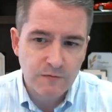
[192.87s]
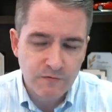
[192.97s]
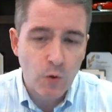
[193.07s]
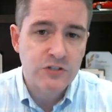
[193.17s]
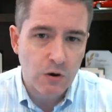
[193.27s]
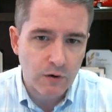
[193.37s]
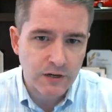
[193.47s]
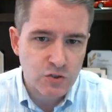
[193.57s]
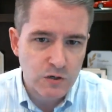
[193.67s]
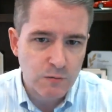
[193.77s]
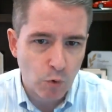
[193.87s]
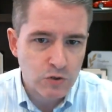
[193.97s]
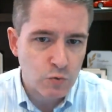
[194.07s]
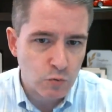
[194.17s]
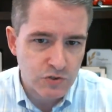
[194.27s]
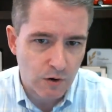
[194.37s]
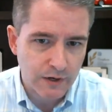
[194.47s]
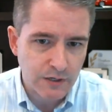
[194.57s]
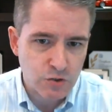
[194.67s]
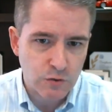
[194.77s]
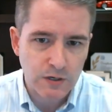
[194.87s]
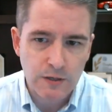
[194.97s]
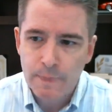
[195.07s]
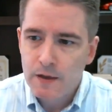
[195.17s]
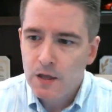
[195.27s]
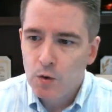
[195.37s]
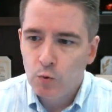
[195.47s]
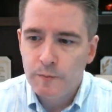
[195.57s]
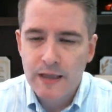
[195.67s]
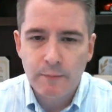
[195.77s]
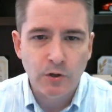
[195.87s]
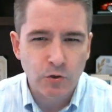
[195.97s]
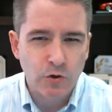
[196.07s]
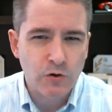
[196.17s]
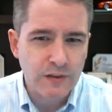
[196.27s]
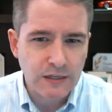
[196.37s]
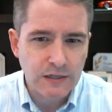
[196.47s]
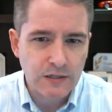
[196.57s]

folks in our industry, more schools in our industry will be able to learn these